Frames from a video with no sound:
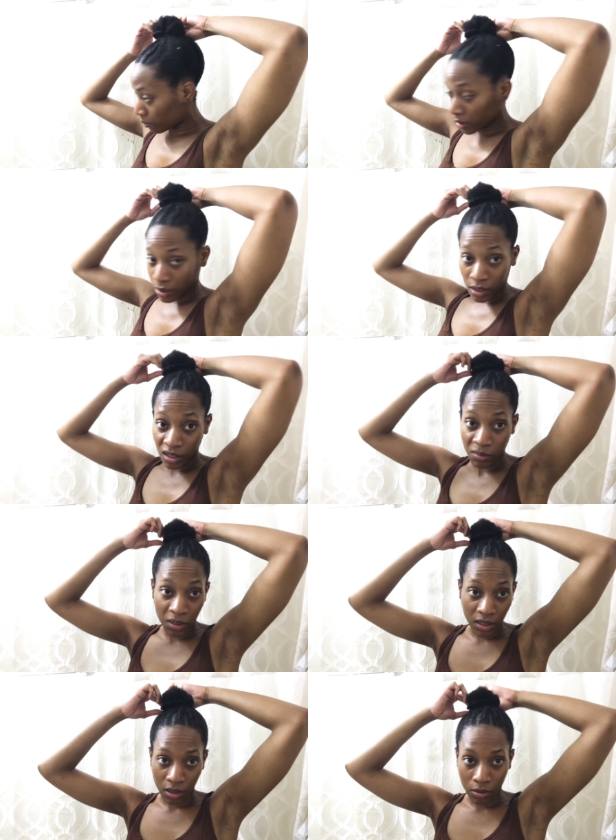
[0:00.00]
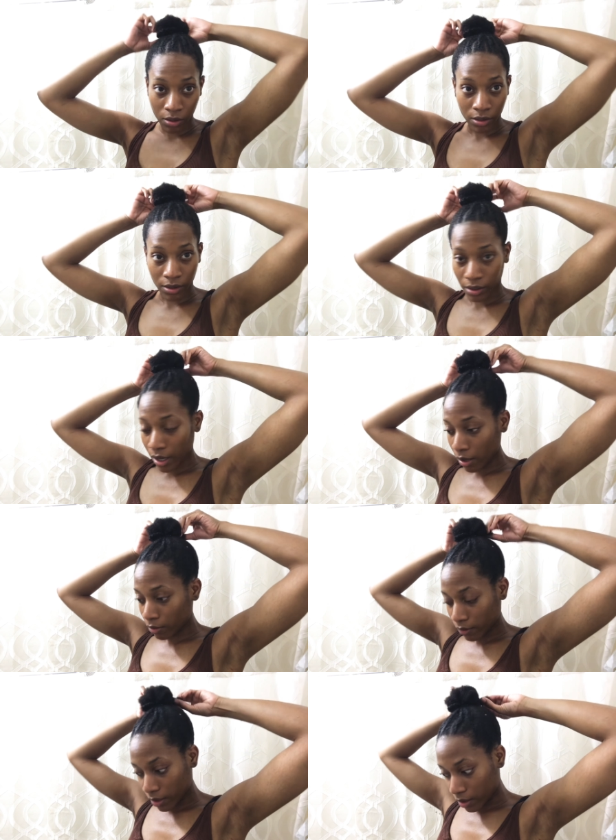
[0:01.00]
I mean this could be a cute
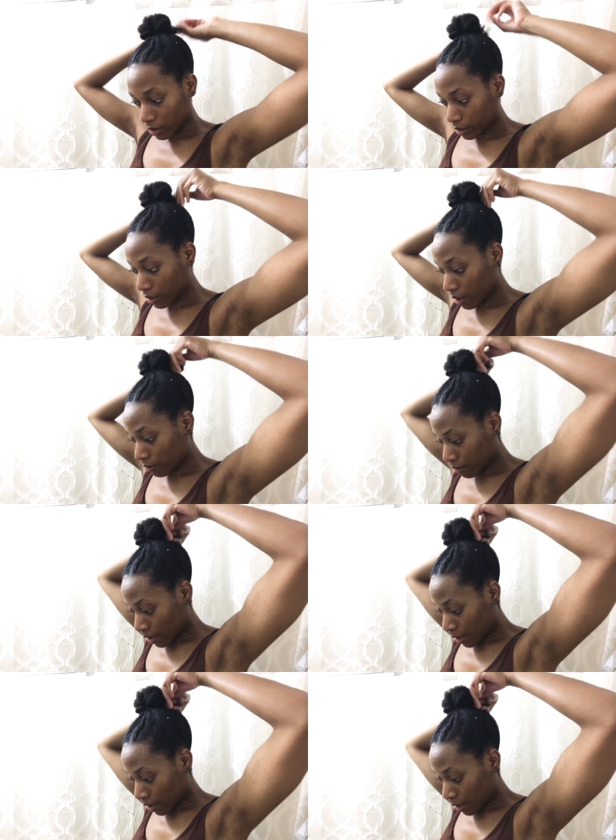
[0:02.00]
hairstyle within itself